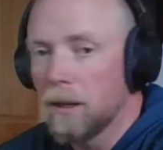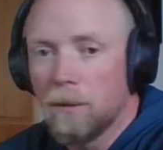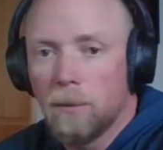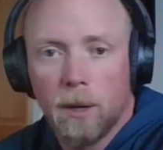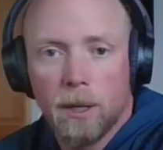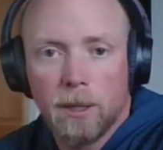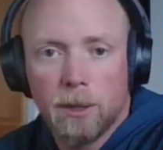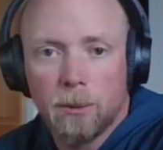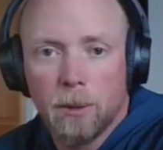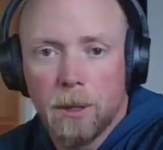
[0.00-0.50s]
I've
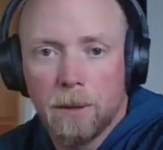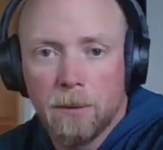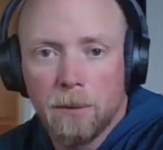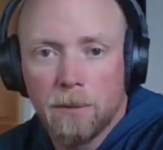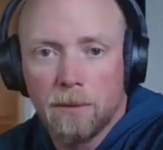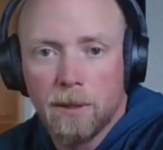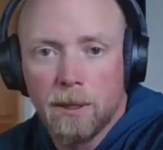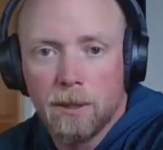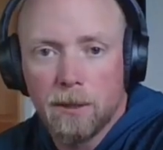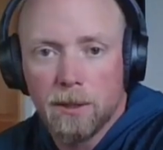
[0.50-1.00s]
watched quite a few
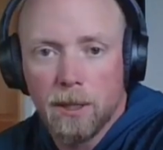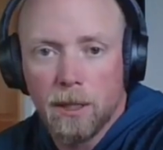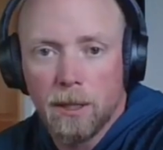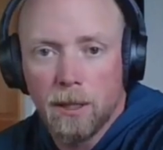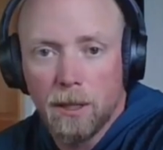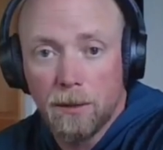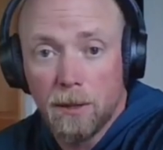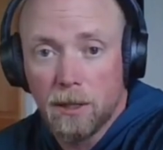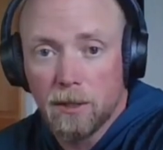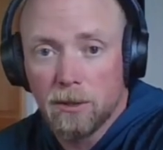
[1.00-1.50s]
videos on it.
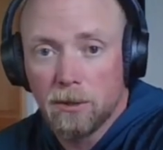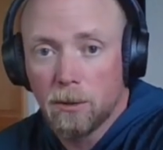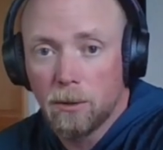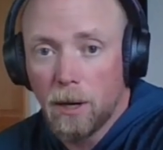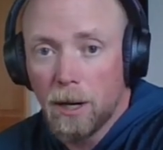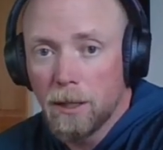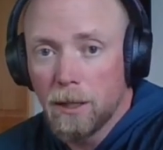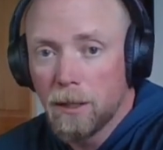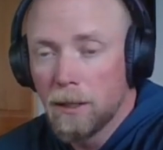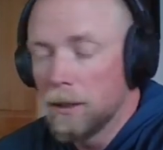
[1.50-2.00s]
I think it's
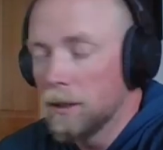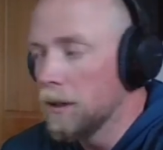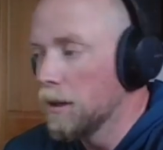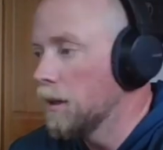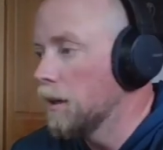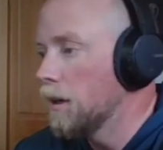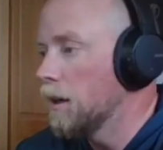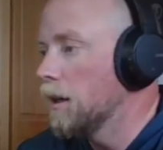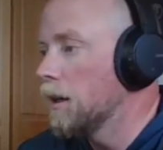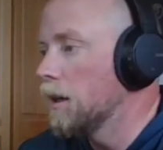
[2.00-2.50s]
great.
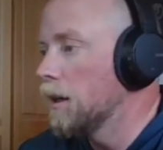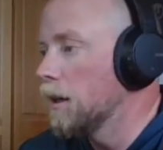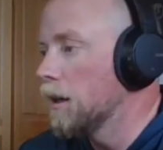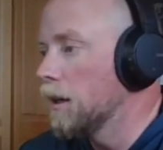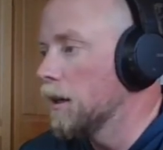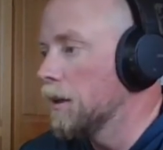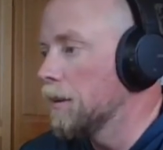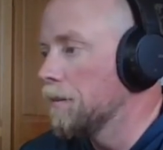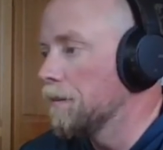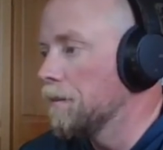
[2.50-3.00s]

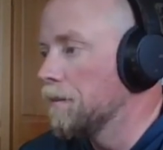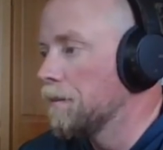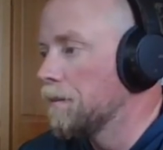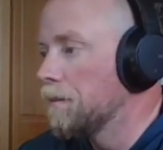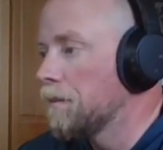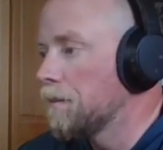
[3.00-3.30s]
Um,